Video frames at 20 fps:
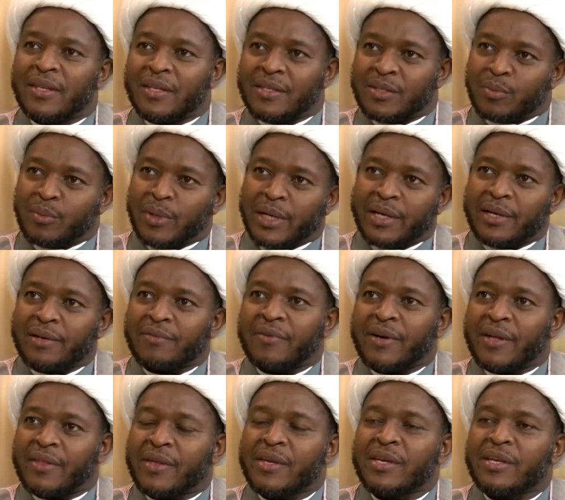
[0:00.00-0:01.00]
this ma'rifat I
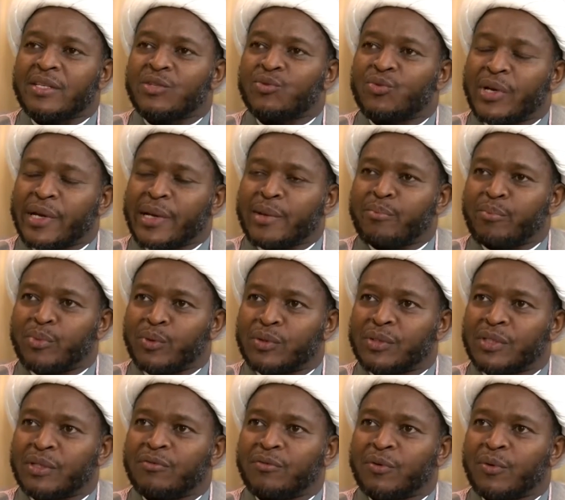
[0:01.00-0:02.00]
think is very
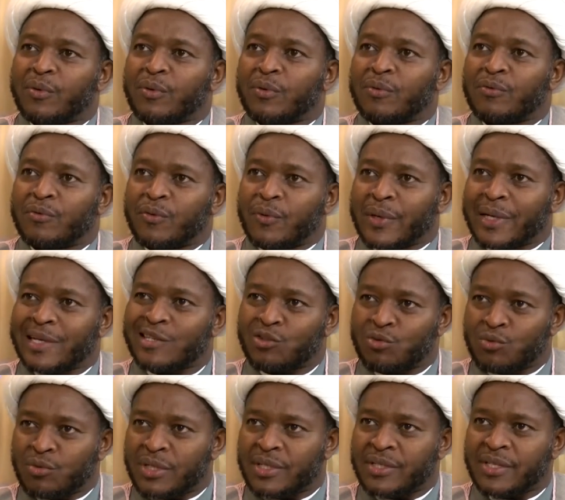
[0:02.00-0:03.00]
important for us
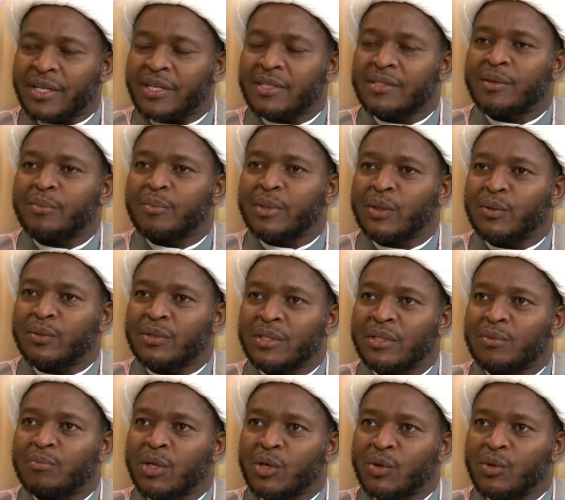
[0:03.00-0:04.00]
to discuss about
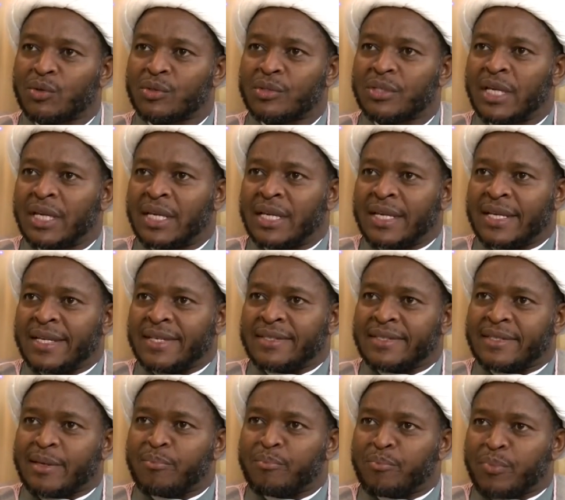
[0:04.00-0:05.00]
it, because
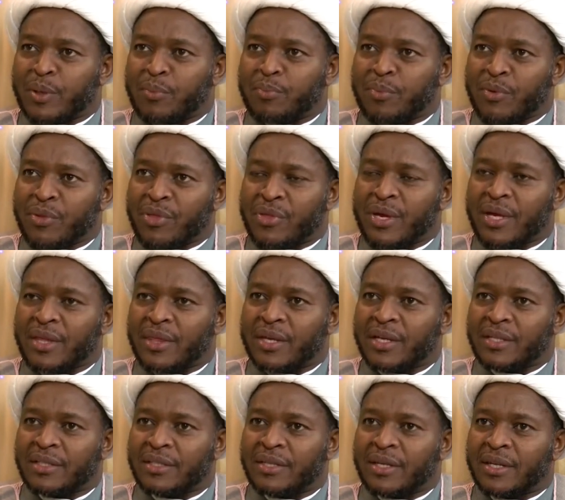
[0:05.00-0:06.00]
some people think
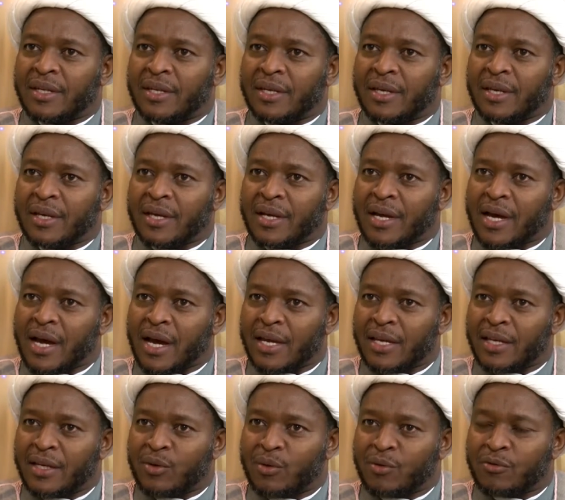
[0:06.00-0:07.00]
that the
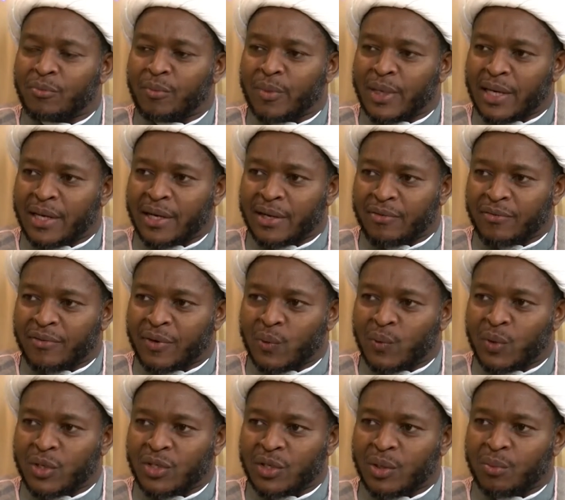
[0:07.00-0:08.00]
kind of ma'rifat
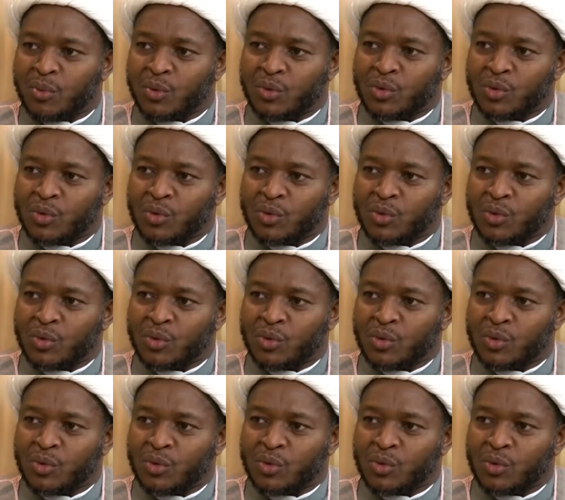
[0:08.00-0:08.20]
which Abu